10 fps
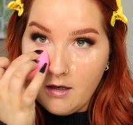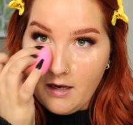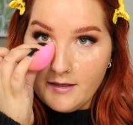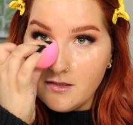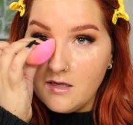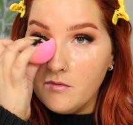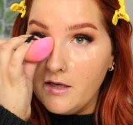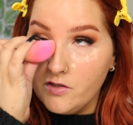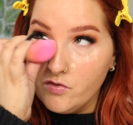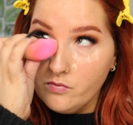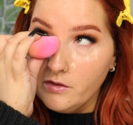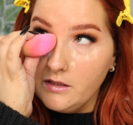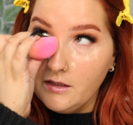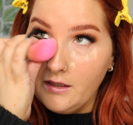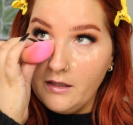And same thing, just
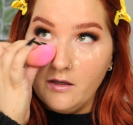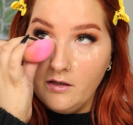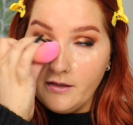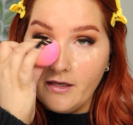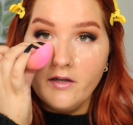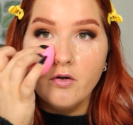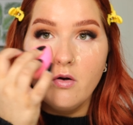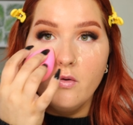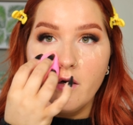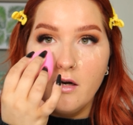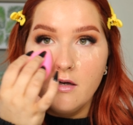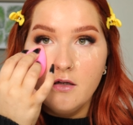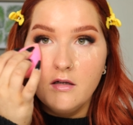really get on that inner corner.